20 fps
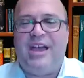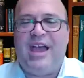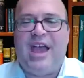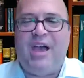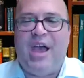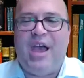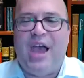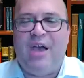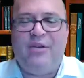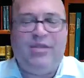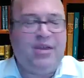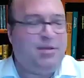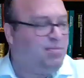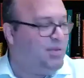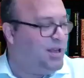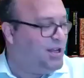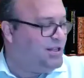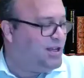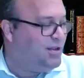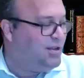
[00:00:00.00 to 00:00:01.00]
how that
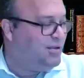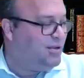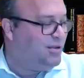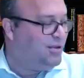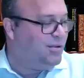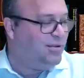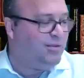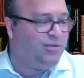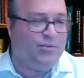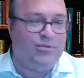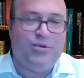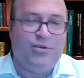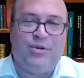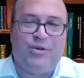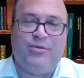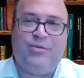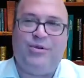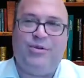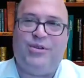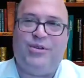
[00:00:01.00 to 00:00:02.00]
plays out in the
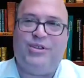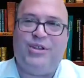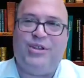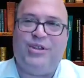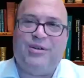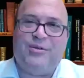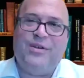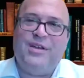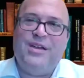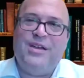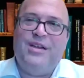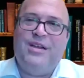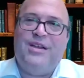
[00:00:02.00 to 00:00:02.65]
world of